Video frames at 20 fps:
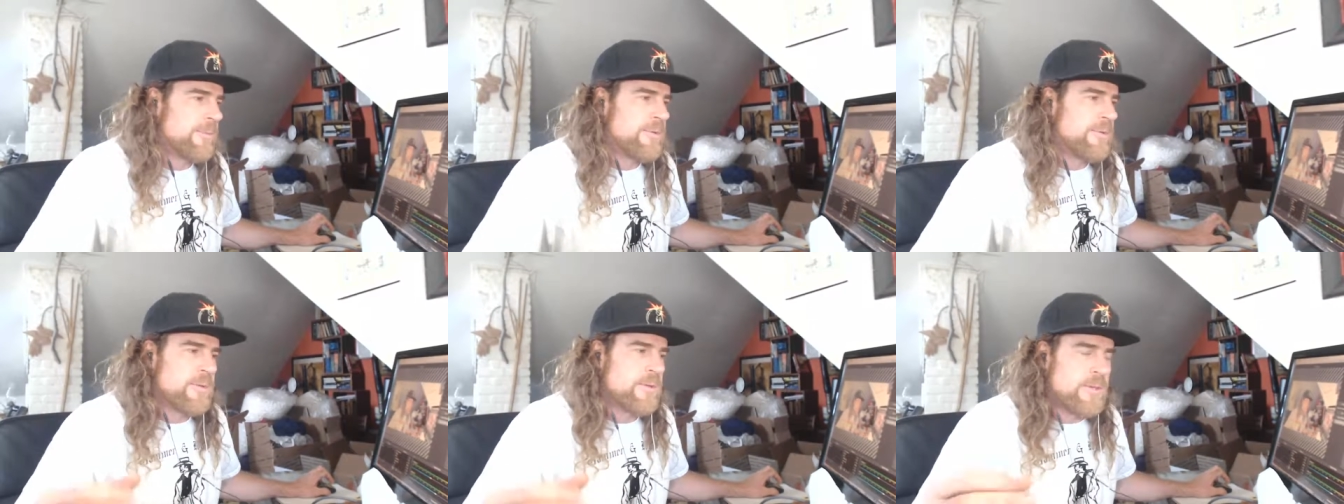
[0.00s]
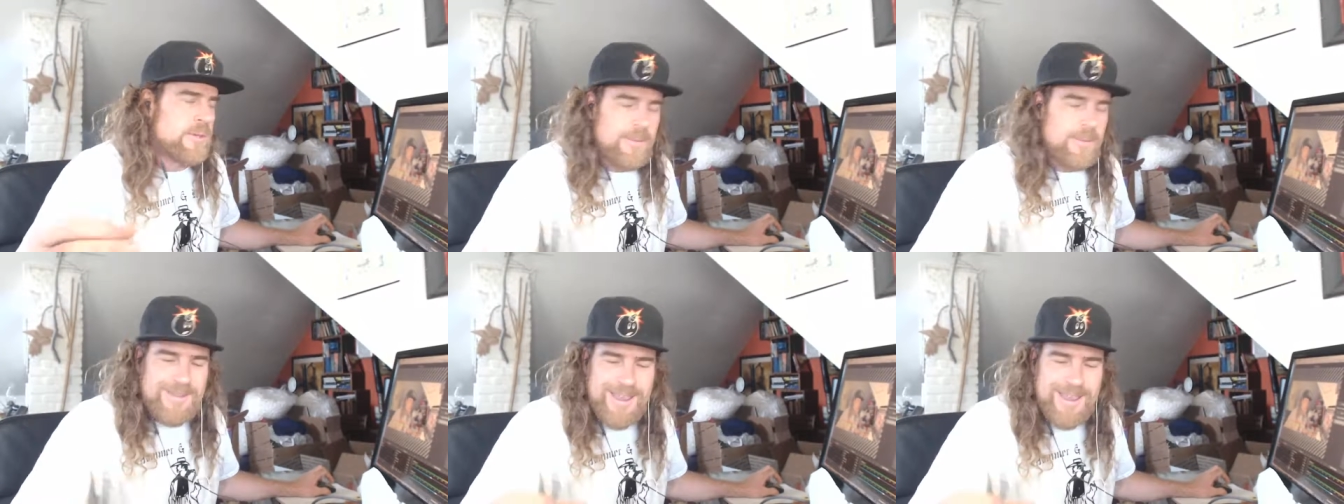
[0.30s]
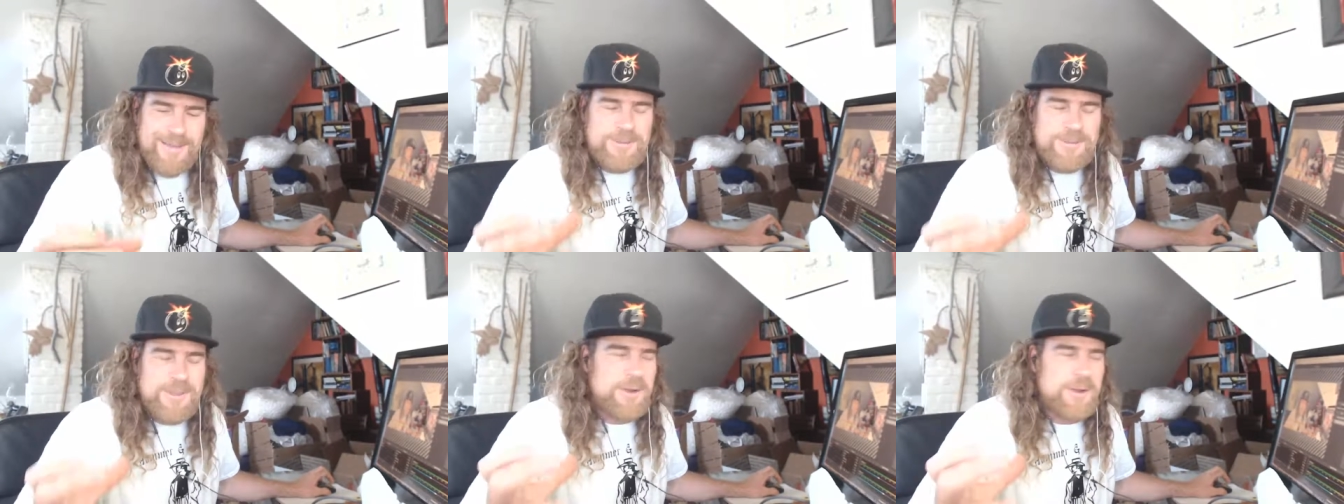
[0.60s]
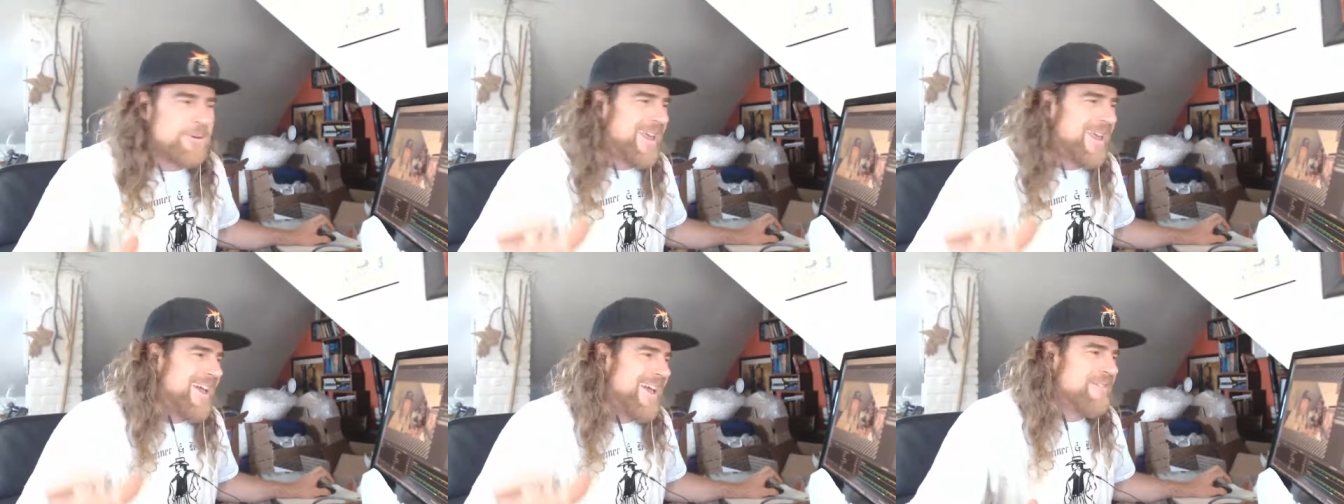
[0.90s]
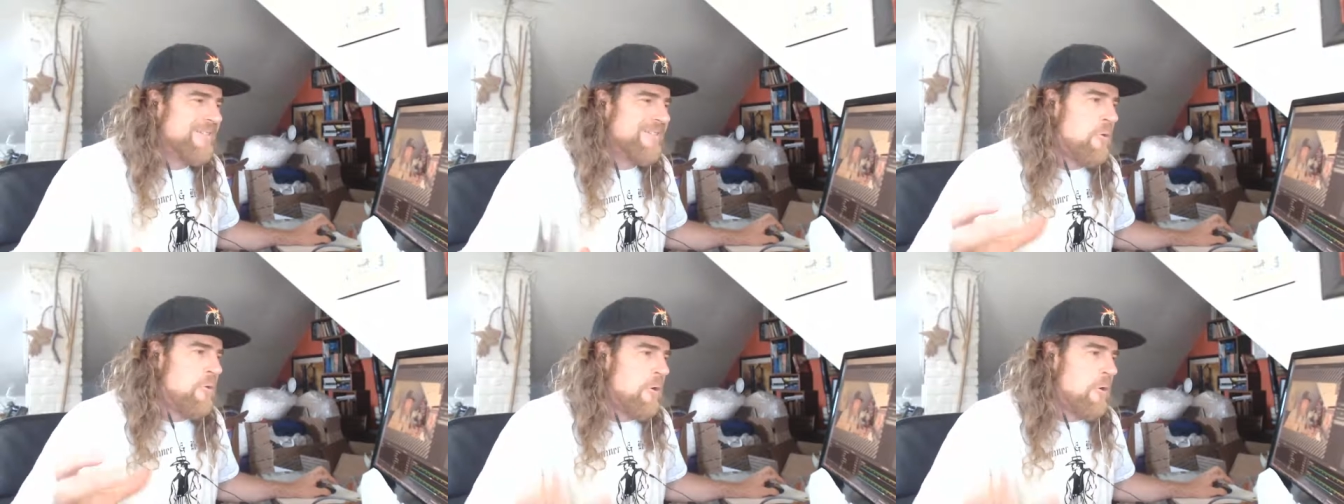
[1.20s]
So sometimes I don't
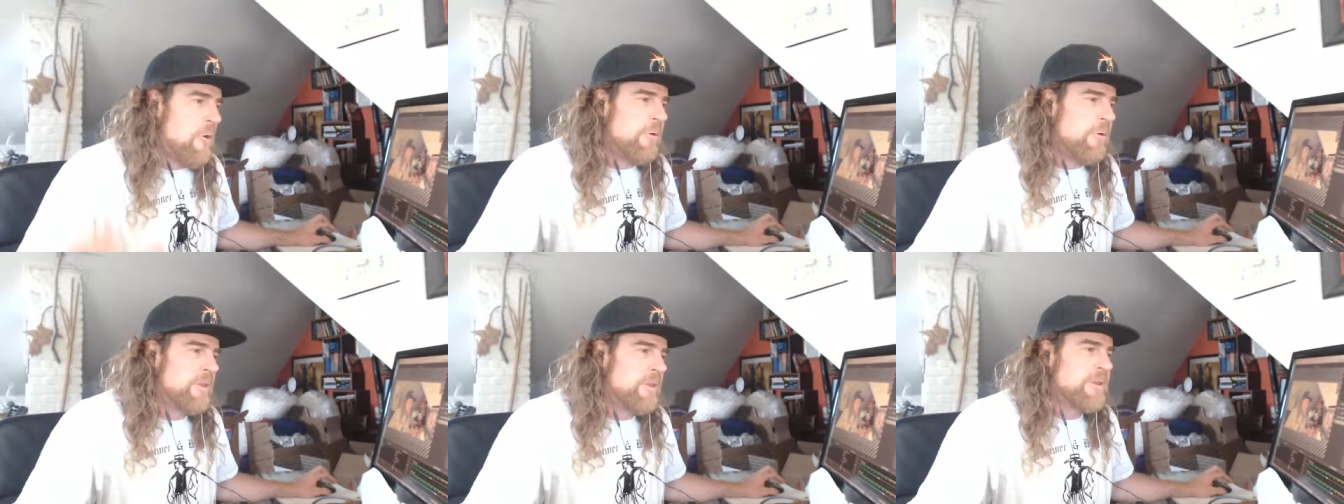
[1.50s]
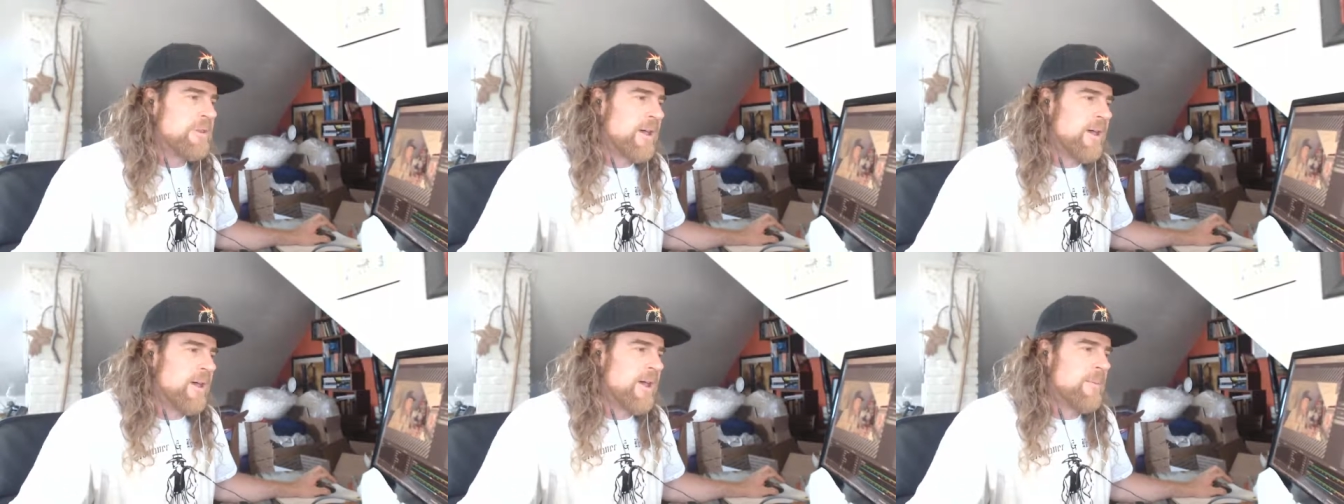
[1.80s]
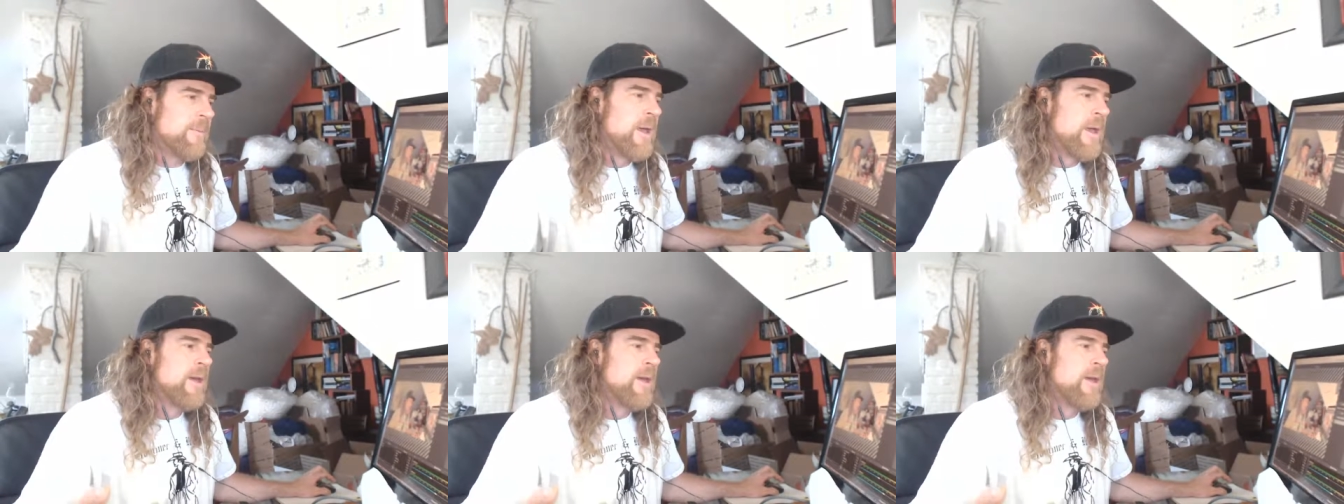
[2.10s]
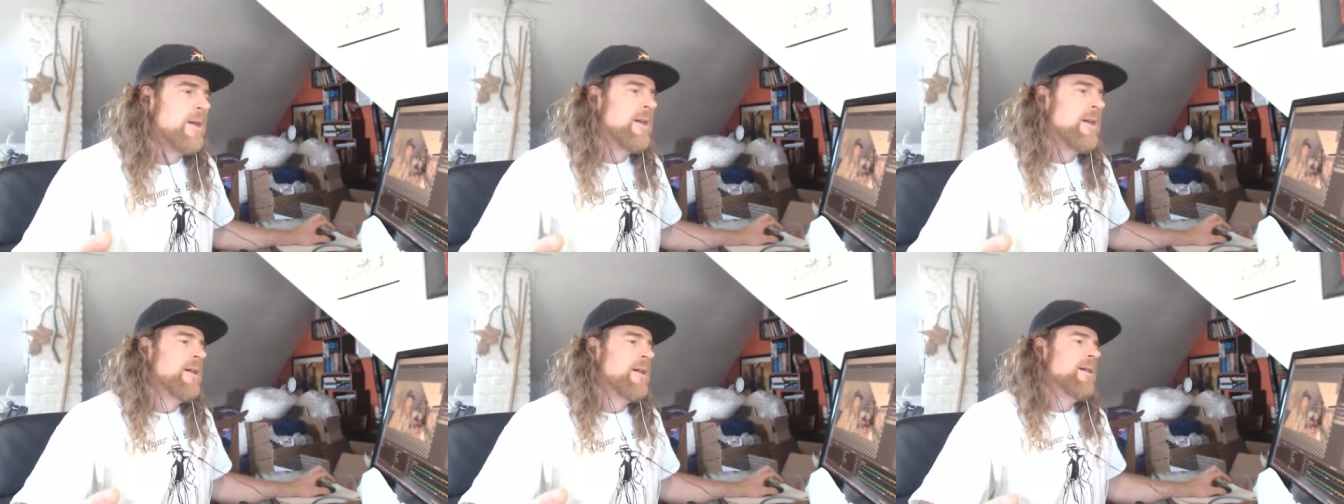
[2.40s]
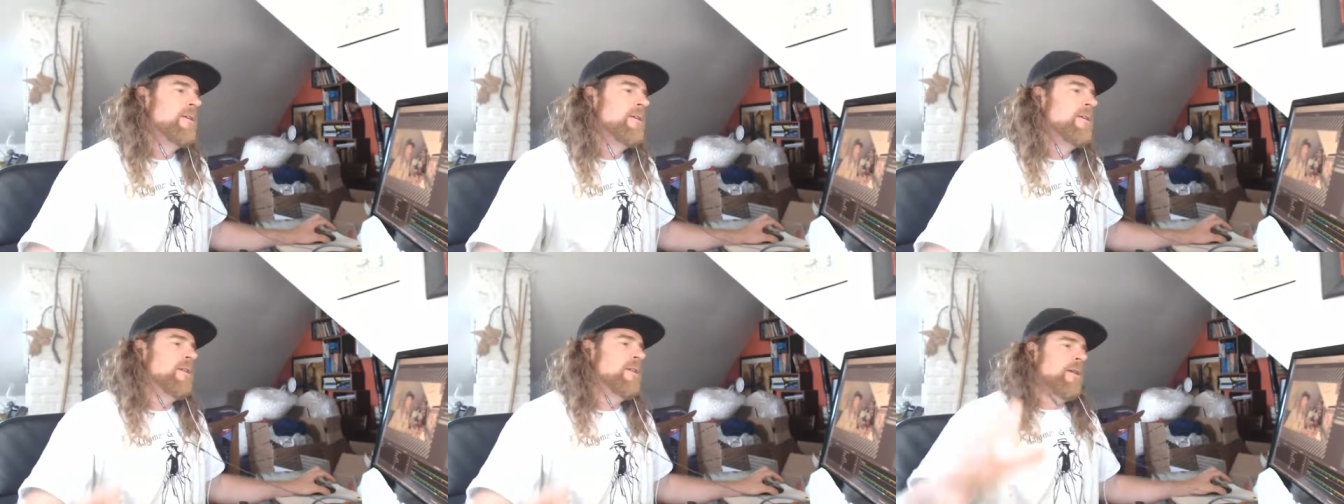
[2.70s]
have all the time,
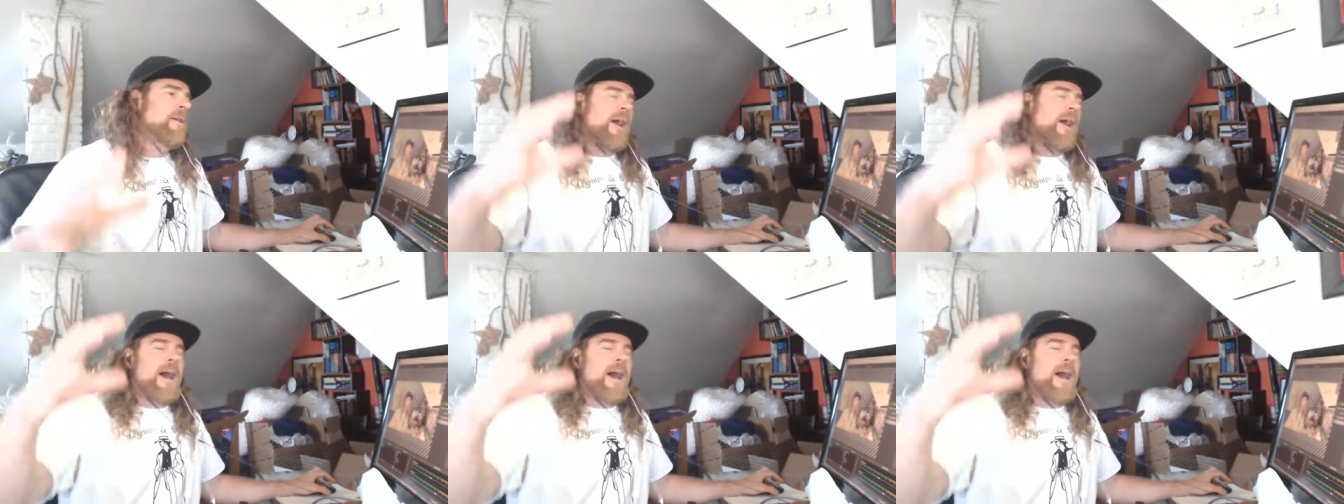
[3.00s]
you know.